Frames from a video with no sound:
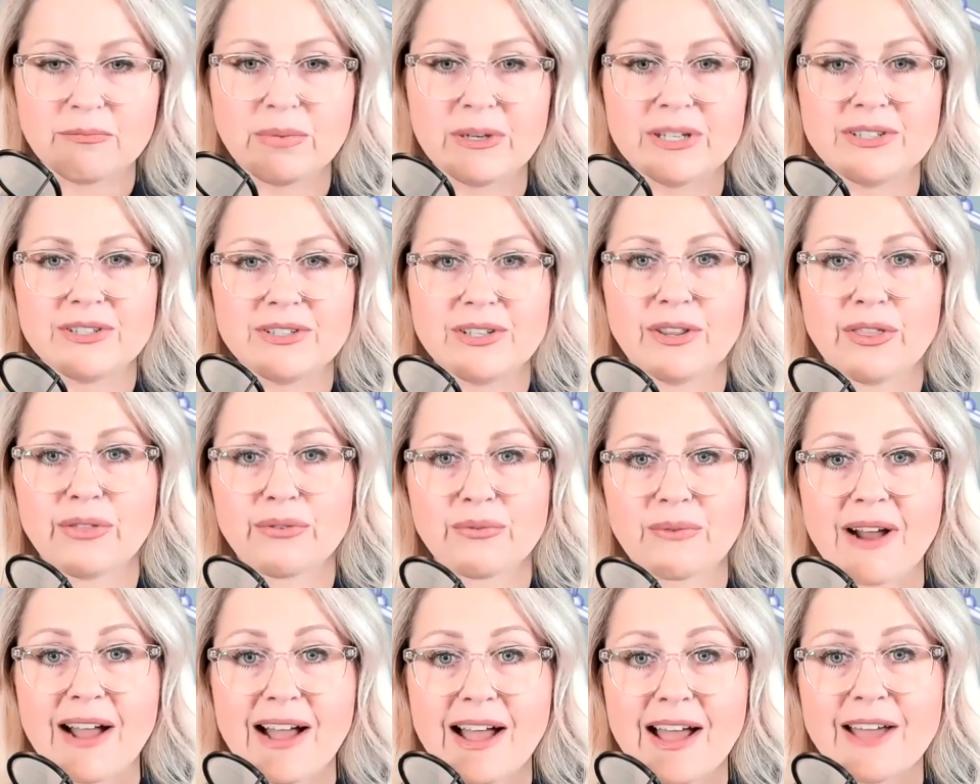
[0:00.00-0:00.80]
but to
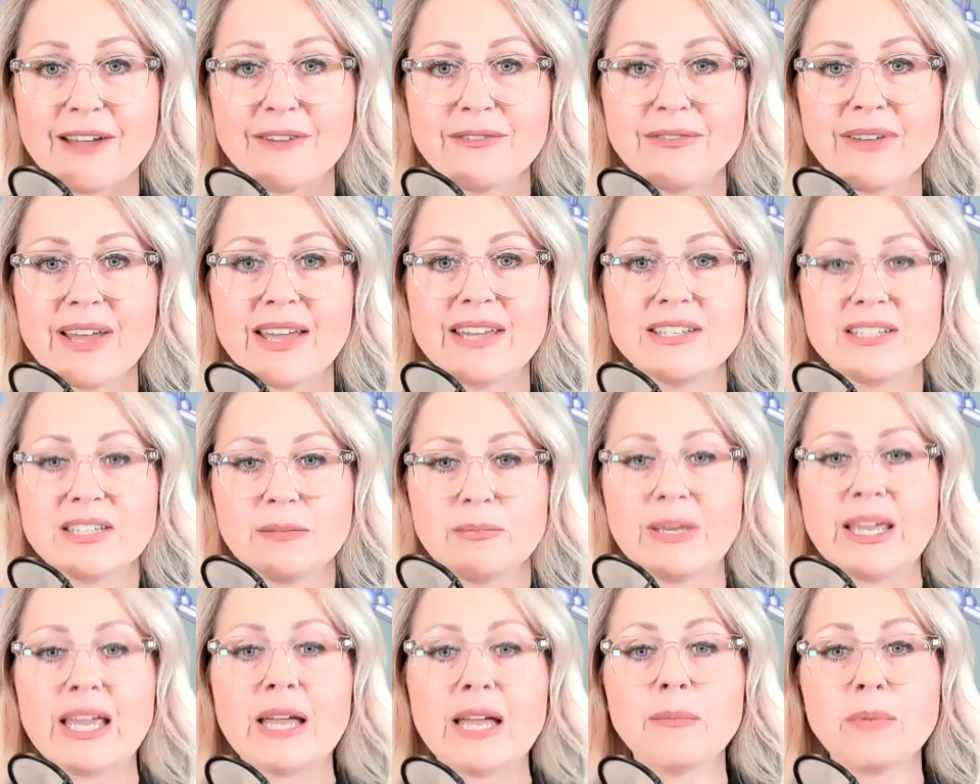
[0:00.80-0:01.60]
thrive and to
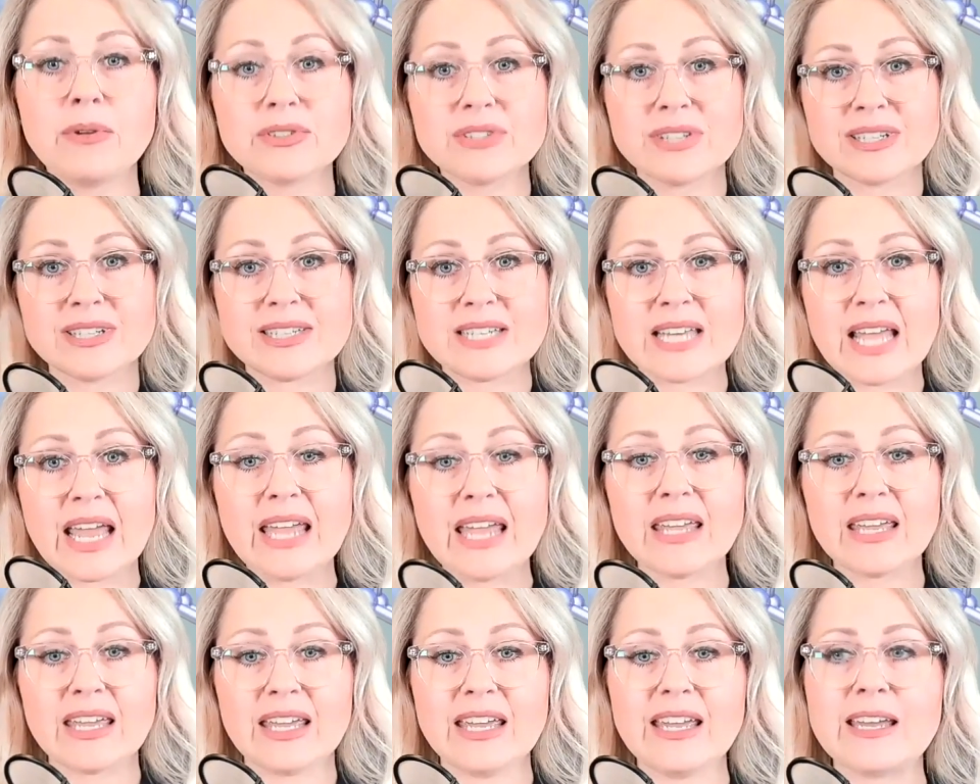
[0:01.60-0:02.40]
be able to
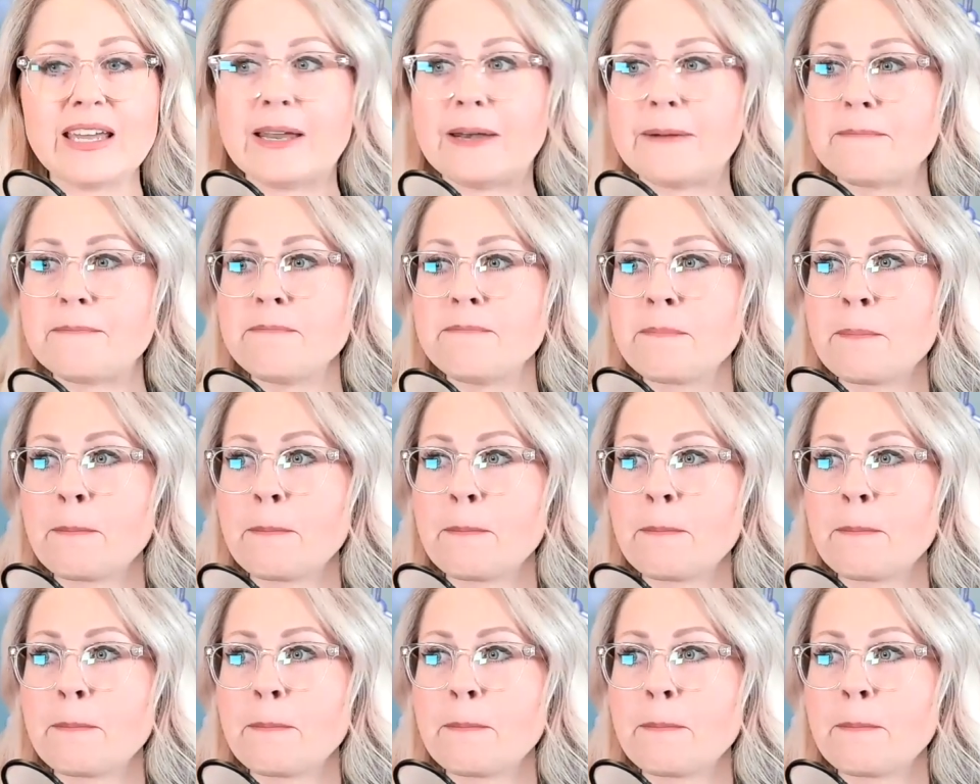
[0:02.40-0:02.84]
take in